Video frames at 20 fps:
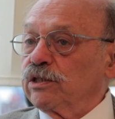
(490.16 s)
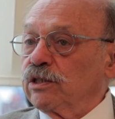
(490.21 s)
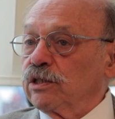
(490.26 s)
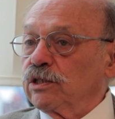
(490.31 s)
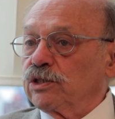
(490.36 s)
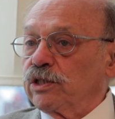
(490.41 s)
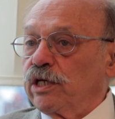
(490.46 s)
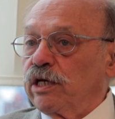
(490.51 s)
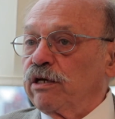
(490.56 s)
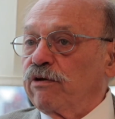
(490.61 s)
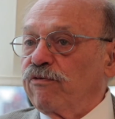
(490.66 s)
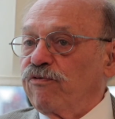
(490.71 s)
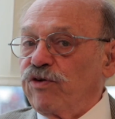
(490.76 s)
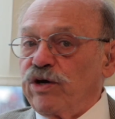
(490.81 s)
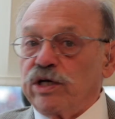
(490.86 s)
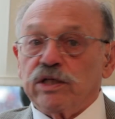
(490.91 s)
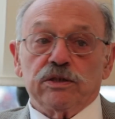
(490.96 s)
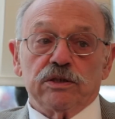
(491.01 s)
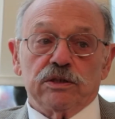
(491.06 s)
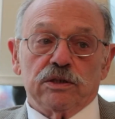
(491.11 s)
and the side
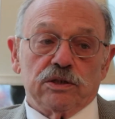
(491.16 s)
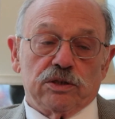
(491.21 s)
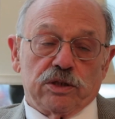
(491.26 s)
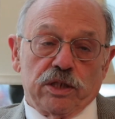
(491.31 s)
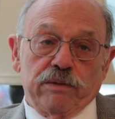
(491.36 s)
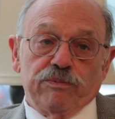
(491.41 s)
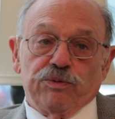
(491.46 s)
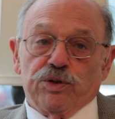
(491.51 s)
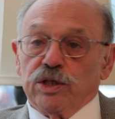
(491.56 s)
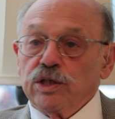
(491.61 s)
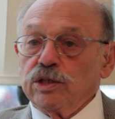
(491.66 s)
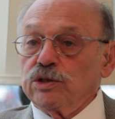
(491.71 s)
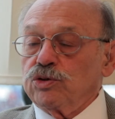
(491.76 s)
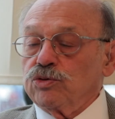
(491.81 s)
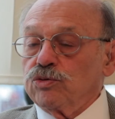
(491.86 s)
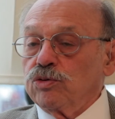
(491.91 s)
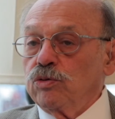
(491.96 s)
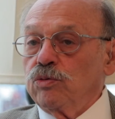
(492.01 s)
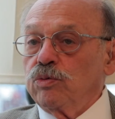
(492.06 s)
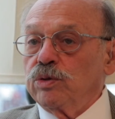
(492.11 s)
effect, and the same thing is
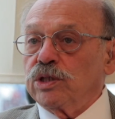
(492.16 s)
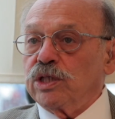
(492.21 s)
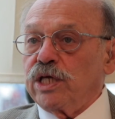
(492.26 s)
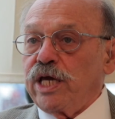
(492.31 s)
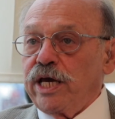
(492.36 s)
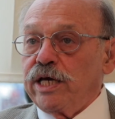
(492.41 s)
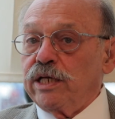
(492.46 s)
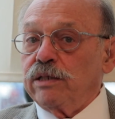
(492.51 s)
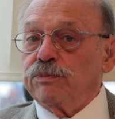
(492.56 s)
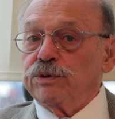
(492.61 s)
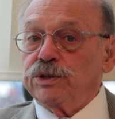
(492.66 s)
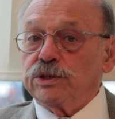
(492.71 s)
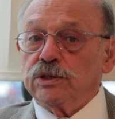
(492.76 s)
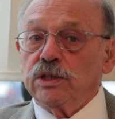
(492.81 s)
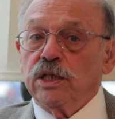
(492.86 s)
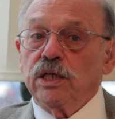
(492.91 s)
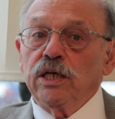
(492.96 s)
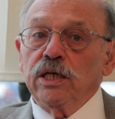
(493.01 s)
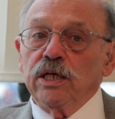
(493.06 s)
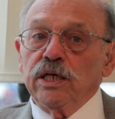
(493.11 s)
true with cannabis.
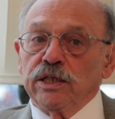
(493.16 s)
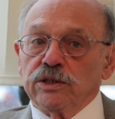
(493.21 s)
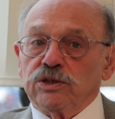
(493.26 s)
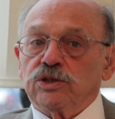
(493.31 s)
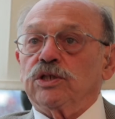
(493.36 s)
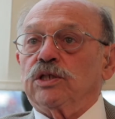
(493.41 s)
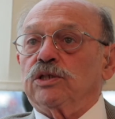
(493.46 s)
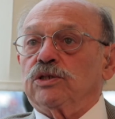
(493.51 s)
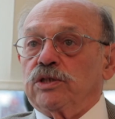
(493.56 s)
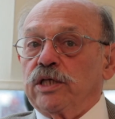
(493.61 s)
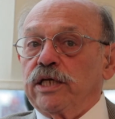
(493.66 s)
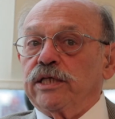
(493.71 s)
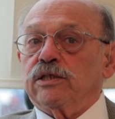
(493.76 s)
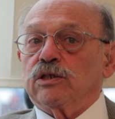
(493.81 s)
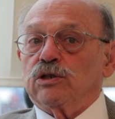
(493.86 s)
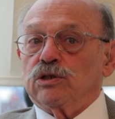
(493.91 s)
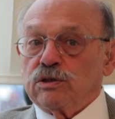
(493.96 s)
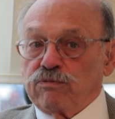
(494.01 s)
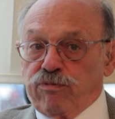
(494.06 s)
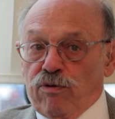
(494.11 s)
It's just that
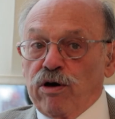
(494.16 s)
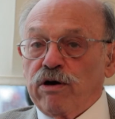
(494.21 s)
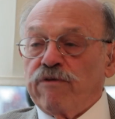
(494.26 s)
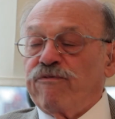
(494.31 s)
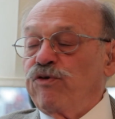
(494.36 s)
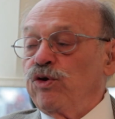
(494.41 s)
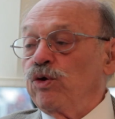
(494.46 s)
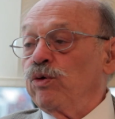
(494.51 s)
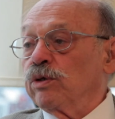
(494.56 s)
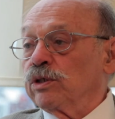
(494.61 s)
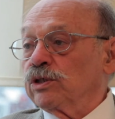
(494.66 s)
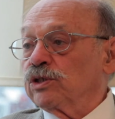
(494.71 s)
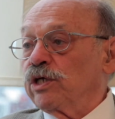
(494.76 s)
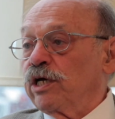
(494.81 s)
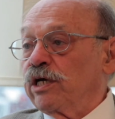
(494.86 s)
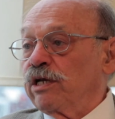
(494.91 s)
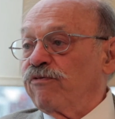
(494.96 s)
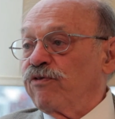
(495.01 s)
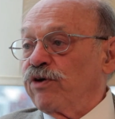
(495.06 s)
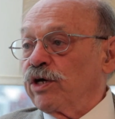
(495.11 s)
there's far fewer
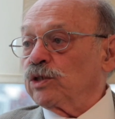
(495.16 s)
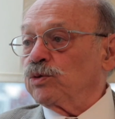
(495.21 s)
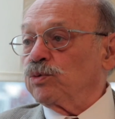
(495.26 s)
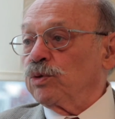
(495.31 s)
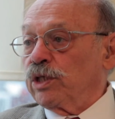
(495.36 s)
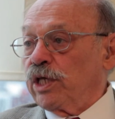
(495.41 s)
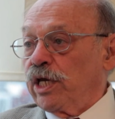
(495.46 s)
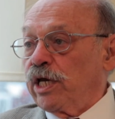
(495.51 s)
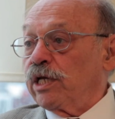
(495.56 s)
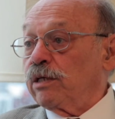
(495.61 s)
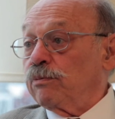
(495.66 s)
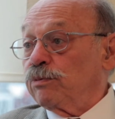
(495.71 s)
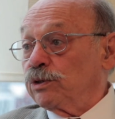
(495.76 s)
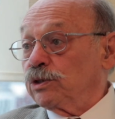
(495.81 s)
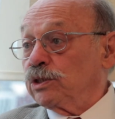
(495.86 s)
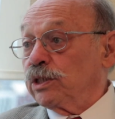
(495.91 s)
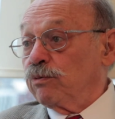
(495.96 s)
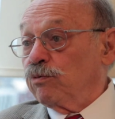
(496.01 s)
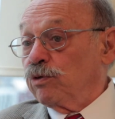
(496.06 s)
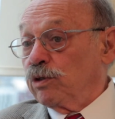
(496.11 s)
side effects with
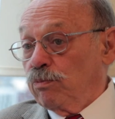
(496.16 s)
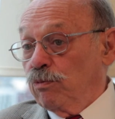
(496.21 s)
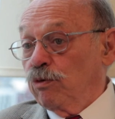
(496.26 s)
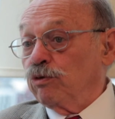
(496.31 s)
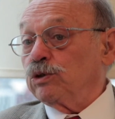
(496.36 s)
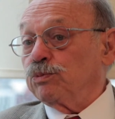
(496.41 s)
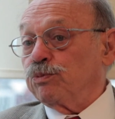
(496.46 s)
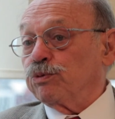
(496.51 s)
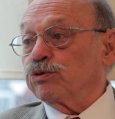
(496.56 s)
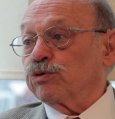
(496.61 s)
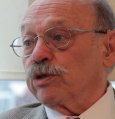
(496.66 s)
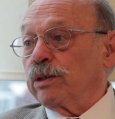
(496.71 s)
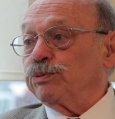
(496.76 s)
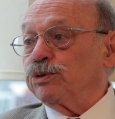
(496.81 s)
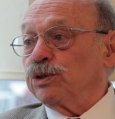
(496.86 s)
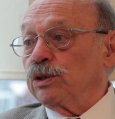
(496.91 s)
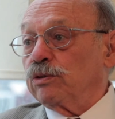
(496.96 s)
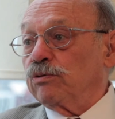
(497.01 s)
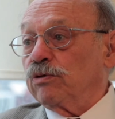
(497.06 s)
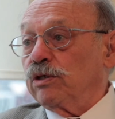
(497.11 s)
cannabis than with most
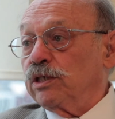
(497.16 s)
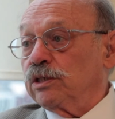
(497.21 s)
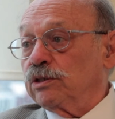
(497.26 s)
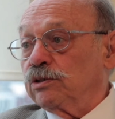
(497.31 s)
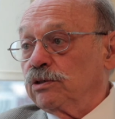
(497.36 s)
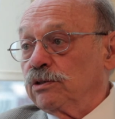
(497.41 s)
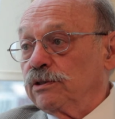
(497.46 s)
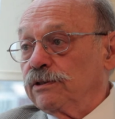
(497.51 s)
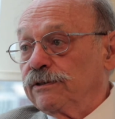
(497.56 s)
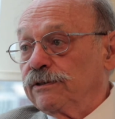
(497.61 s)
prescription drugs.